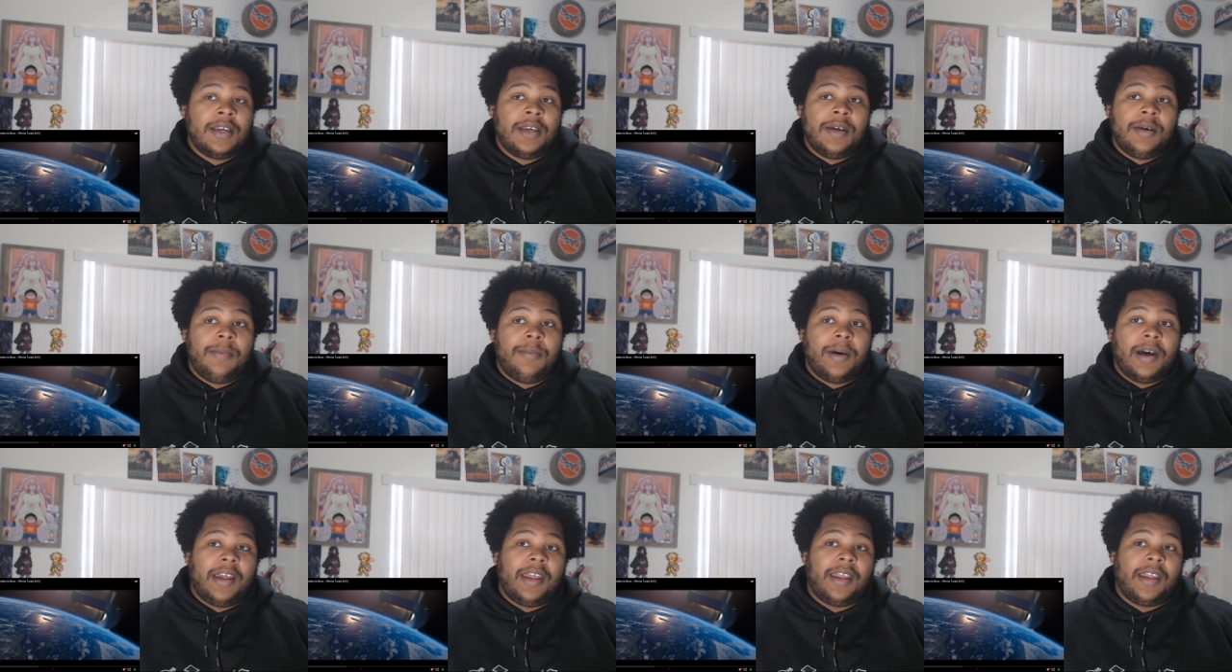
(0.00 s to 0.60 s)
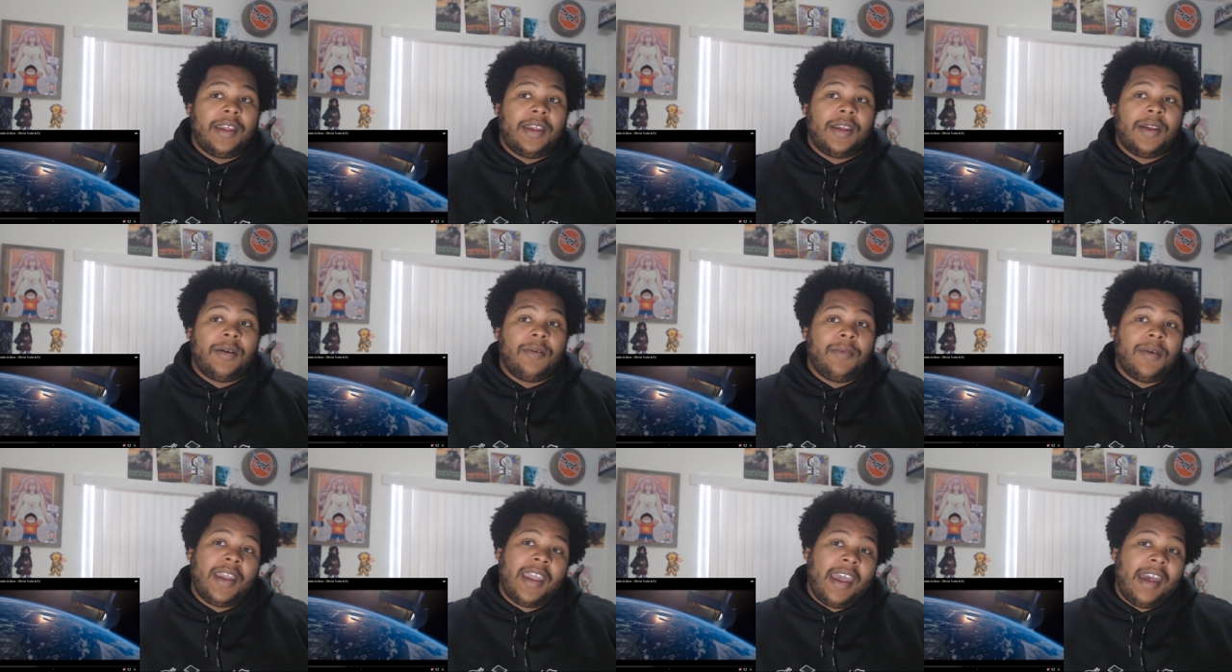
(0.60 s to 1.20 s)
But
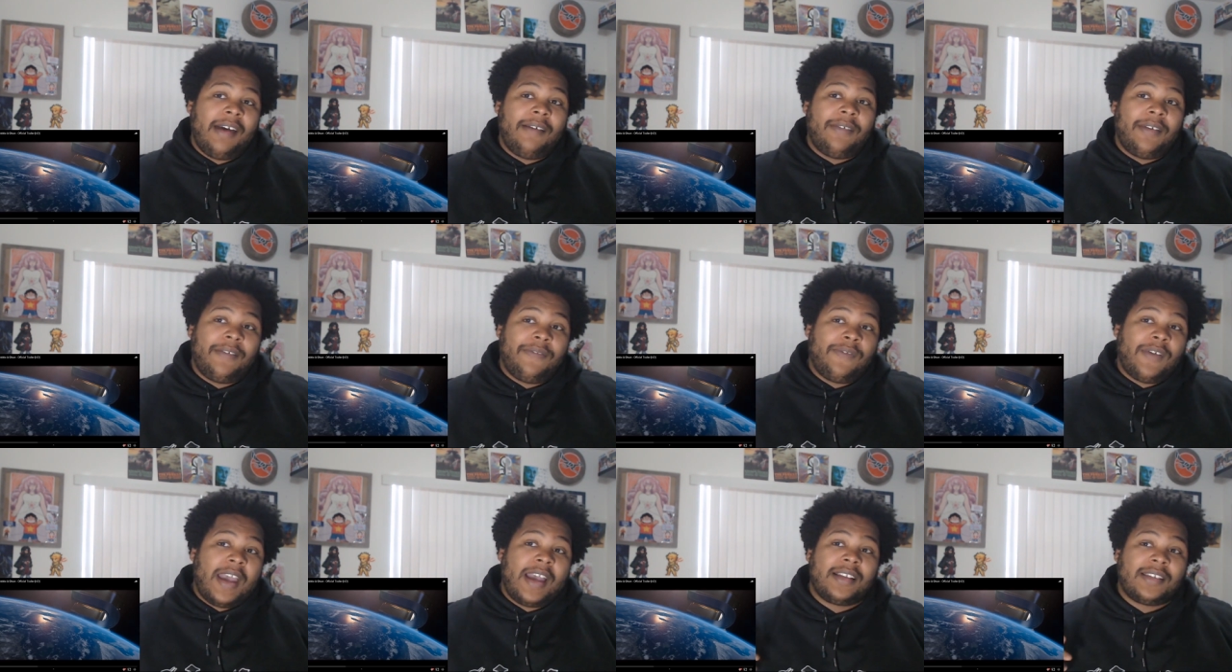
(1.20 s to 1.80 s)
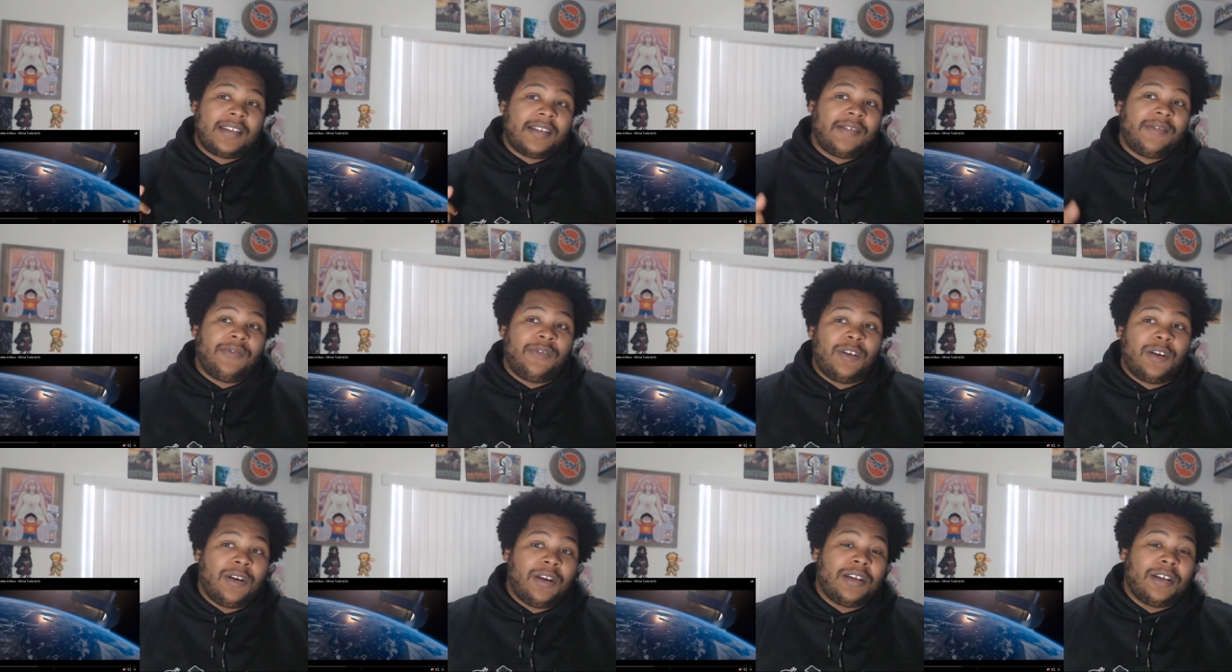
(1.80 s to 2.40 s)
we have a Fast and
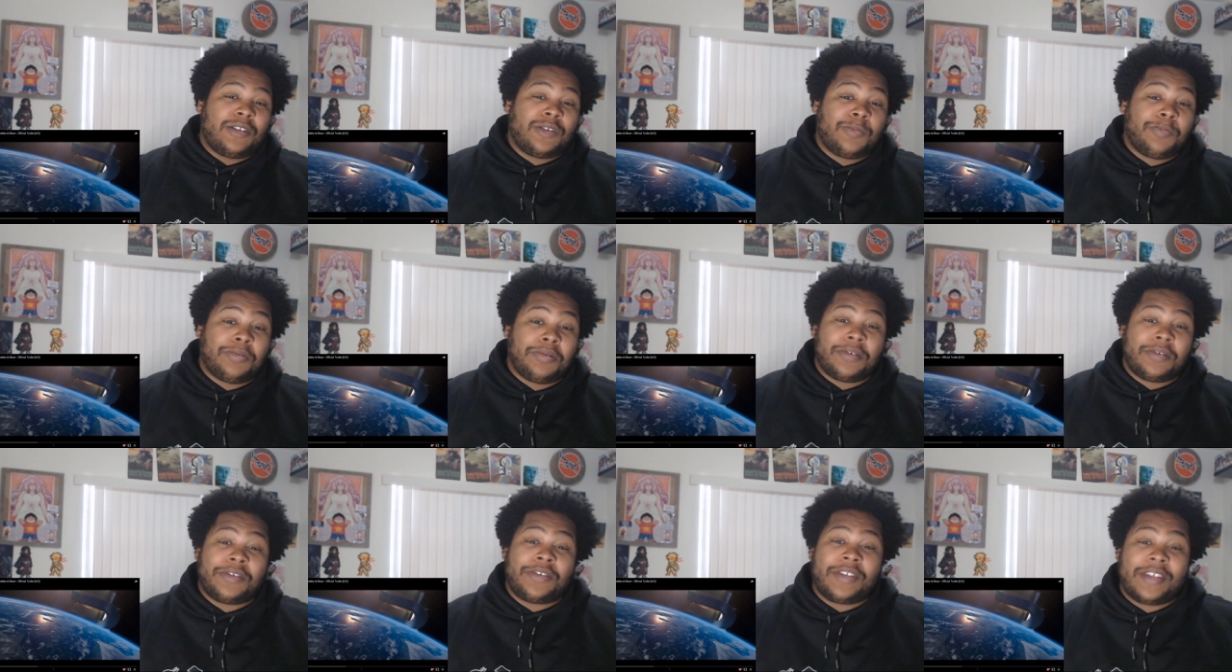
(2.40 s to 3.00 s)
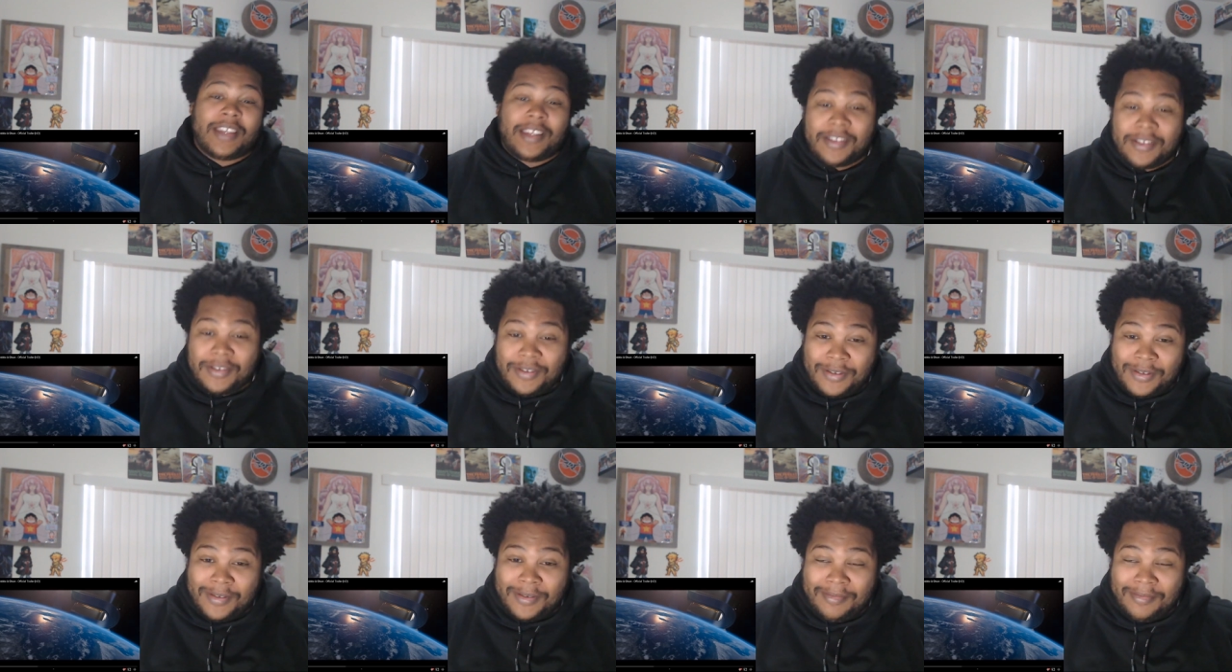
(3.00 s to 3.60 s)
Furious
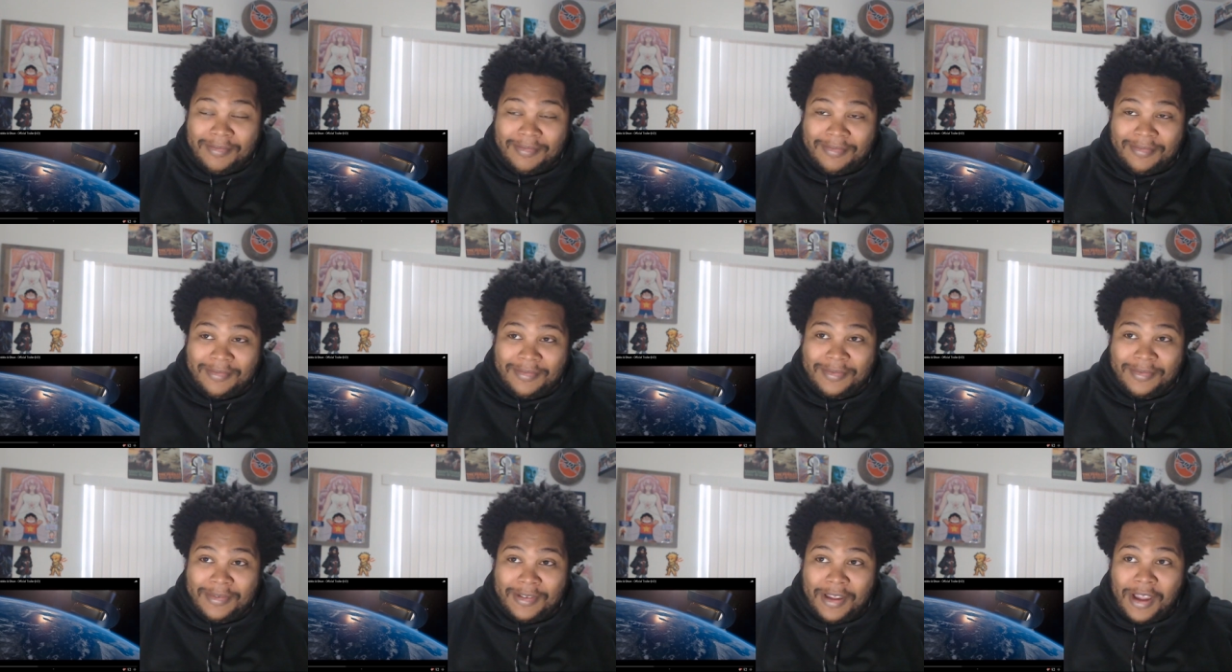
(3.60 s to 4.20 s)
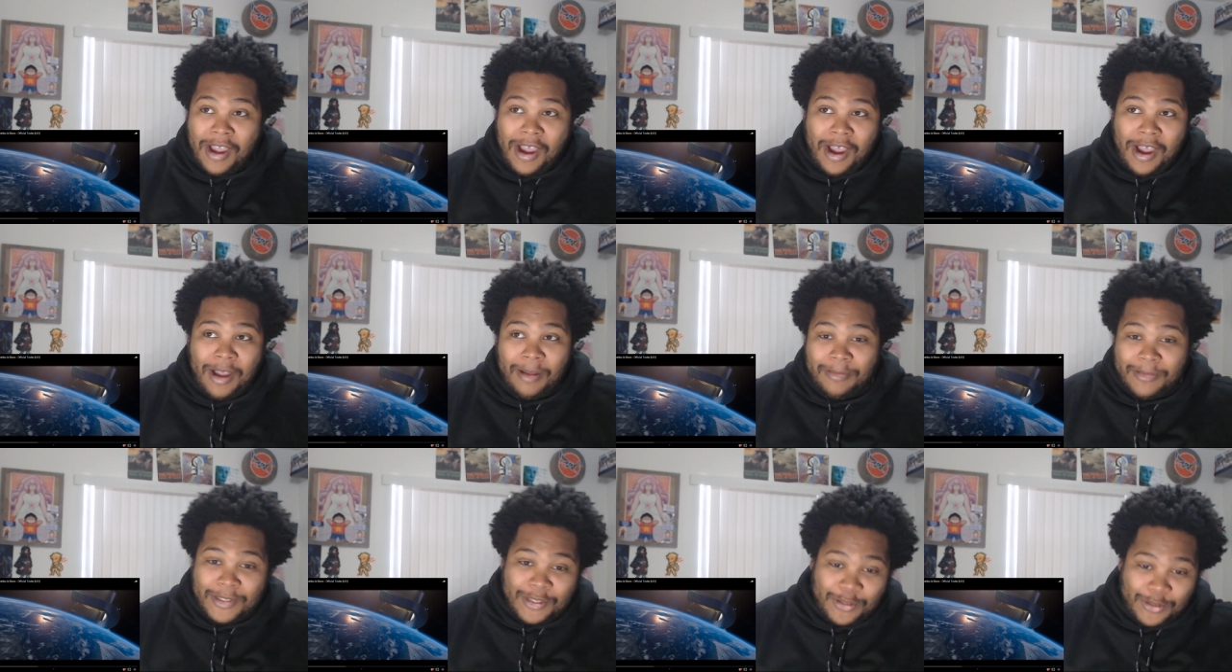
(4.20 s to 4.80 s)
presents
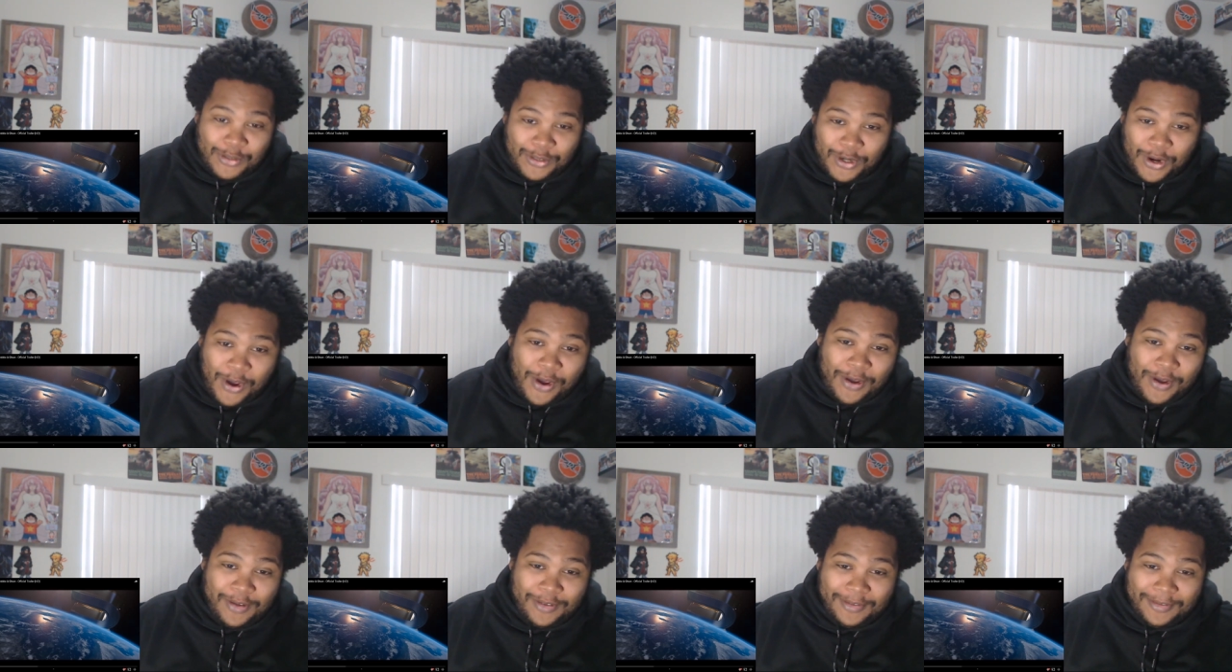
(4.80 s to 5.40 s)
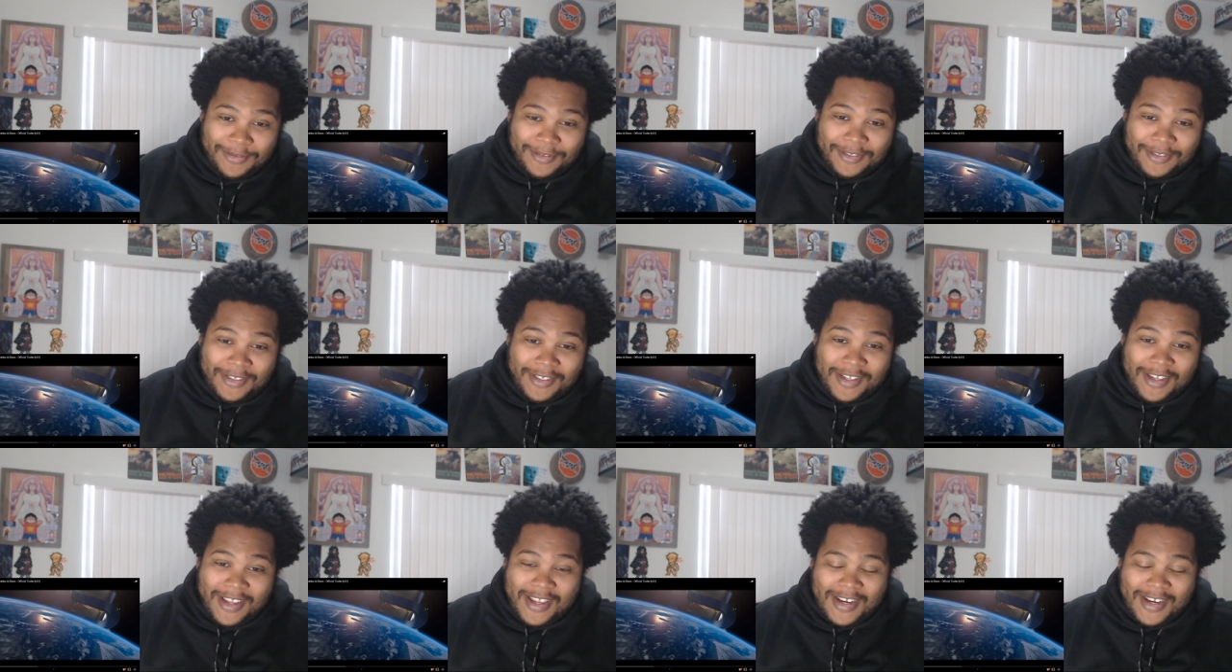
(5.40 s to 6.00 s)
Hobbs and Shaw.
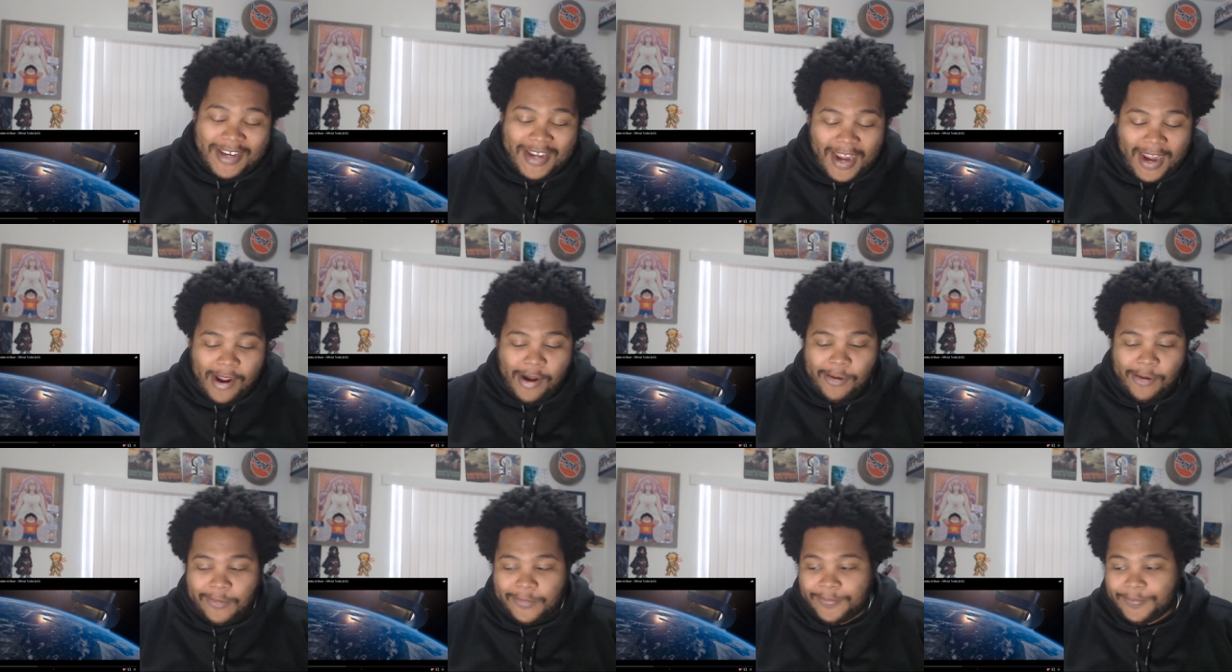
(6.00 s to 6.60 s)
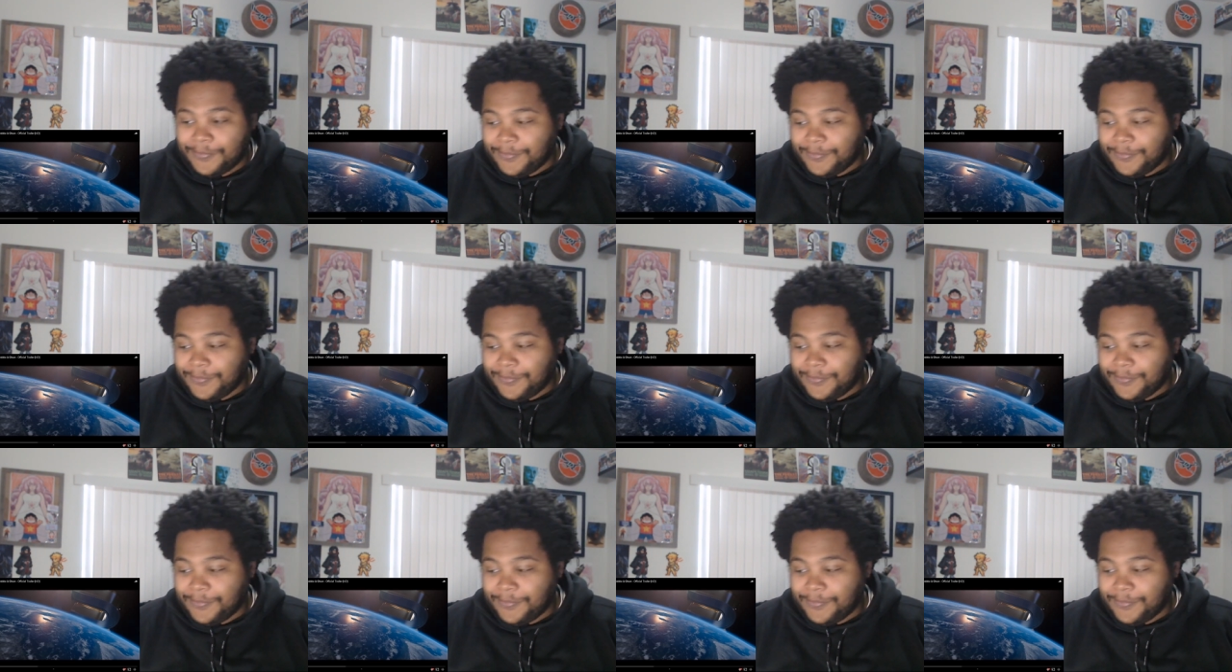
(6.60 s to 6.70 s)
Now,